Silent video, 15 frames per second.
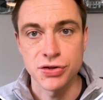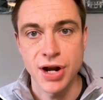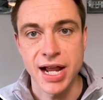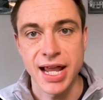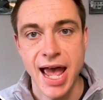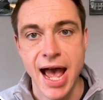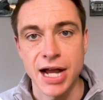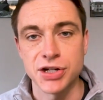
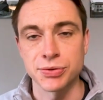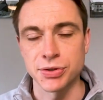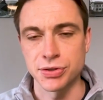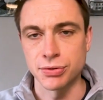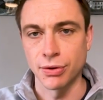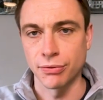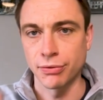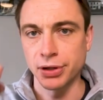track actuals
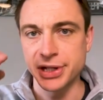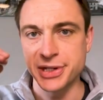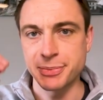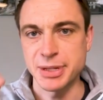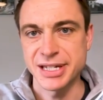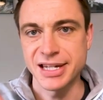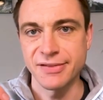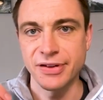to a really
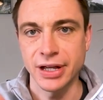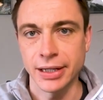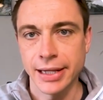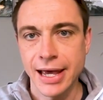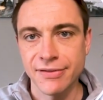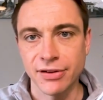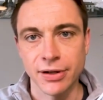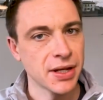specific
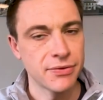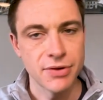level.